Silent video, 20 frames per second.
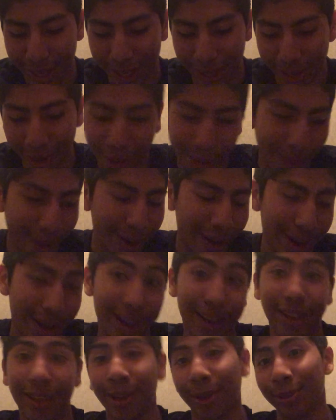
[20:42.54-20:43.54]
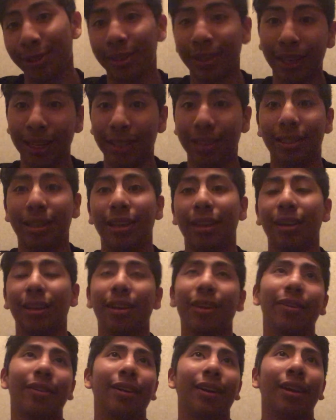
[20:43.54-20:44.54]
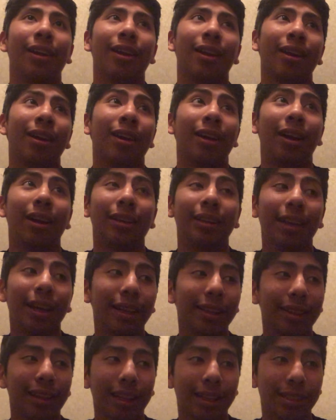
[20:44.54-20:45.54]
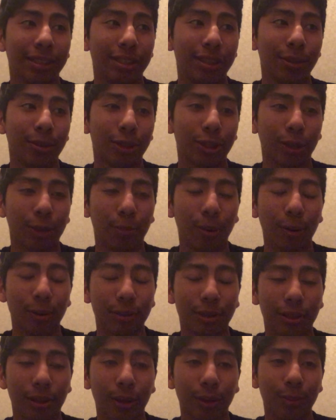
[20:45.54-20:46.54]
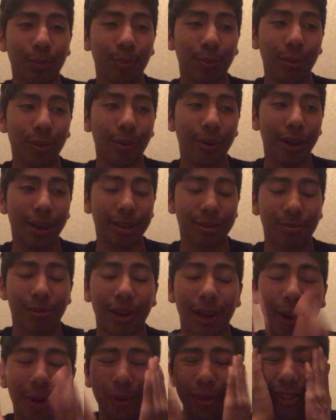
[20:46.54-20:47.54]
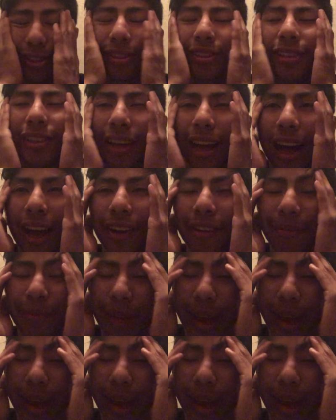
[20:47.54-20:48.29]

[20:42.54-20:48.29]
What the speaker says: out of nowhere and kills the Night King. Alright, I get that she was supposed to close Blue Eyes, but I was kind of